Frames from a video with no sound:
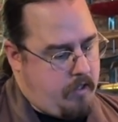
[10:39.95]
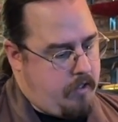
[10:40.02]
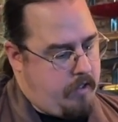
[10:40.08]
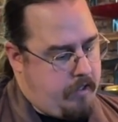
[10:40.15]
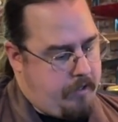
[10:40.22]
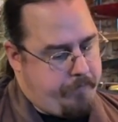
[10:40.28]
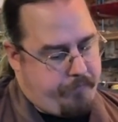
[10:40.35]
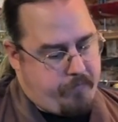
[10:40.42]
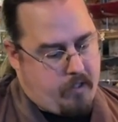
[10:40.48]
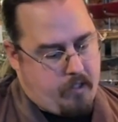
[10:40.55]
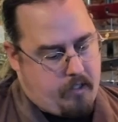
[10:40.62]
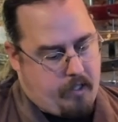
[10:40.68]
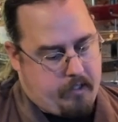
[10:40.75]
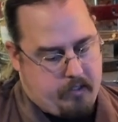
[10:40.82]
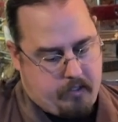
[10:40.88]

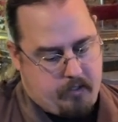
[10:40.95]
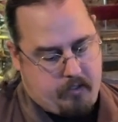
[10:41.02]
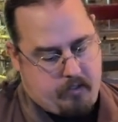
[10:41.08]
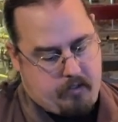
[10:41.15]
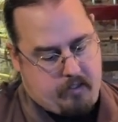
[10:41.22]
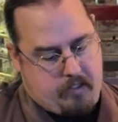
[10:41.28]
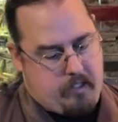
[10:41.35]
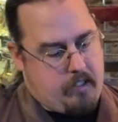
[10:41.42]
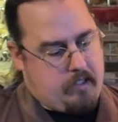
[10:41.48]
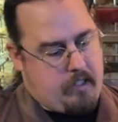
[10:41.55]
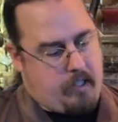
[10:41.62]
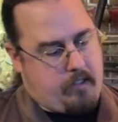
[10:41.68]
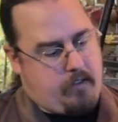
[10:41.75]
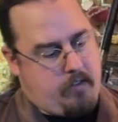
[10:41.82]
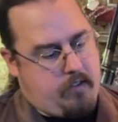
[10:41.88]
And the
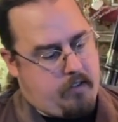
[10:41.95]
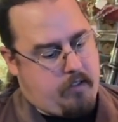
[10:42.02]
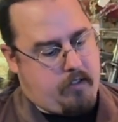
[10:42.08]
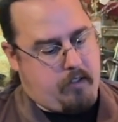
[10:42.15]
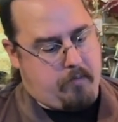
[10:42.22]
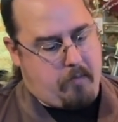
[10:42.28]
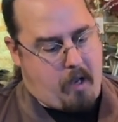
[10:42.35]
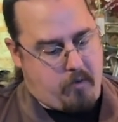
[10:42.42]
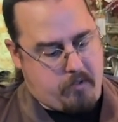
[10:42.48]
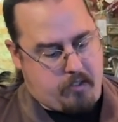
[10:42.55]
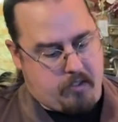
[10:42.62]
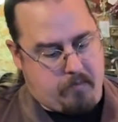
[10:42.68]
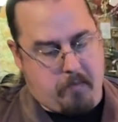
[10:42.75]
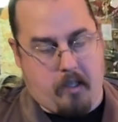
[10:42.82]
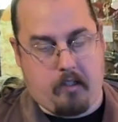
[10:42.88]
CZ
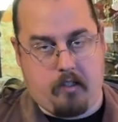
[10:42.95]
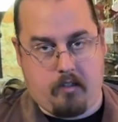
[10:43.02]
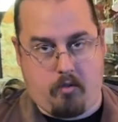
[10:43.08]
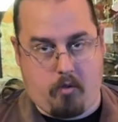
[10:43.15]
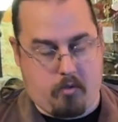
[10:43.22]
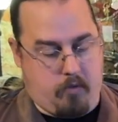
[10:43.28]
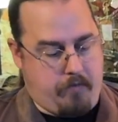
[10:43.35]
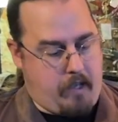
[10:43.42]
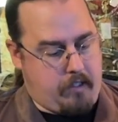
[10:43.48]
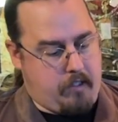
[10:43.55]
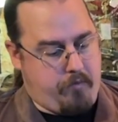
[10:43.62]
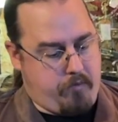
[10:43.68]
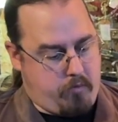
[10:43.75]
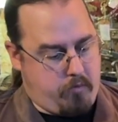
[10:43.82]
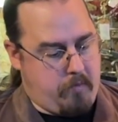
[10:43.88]
Mausers made in
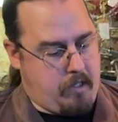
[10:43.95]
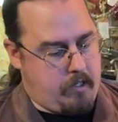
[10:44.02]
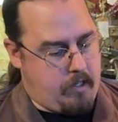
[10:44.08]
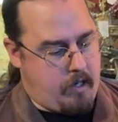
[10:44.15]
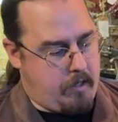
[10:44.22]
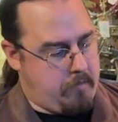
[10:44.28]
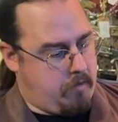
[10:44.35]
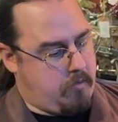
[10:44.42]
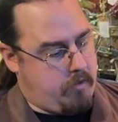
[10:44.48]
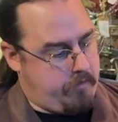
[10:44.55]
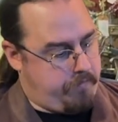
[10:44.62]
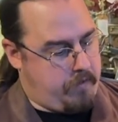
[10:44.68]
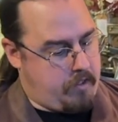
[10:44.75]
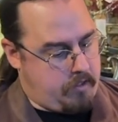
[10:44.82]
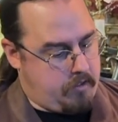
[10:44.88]
Czechoslovakia for Romanian army were
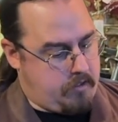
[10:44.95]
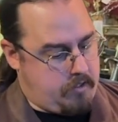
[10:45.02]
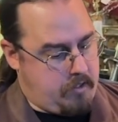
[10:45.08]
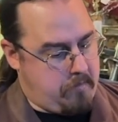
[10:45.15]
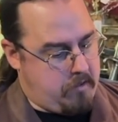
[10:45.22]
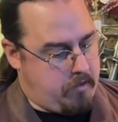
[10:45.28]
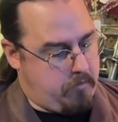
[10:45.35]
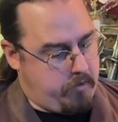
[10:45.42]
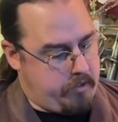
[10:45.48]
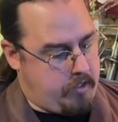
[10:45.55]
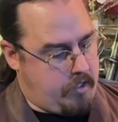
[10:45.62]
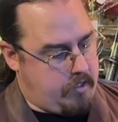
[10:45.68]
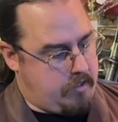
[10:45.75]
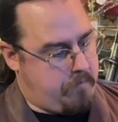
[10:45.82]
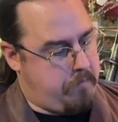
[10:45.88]
very similar with
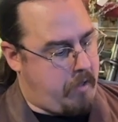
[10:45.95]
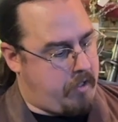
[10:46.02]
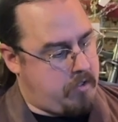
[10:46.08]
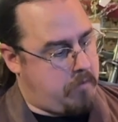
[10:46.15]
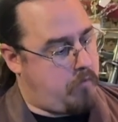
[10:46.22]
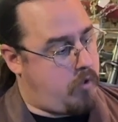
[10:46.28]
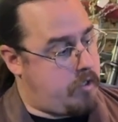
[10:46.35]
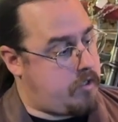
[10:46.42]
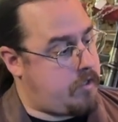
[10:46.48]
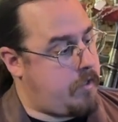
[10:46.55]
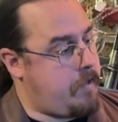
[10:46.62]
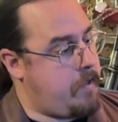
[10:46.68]
these Belgian ones.